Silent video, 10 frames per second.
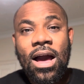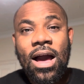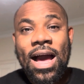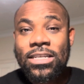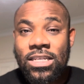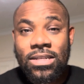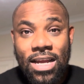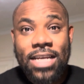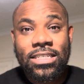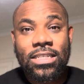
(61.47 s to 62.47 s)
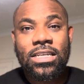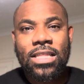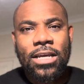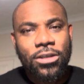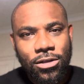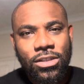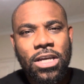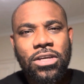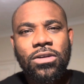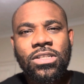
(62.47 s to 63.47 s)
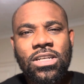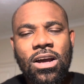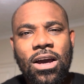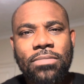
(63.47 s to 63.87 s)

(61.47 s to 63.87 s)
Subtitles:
ask nicely that you take your time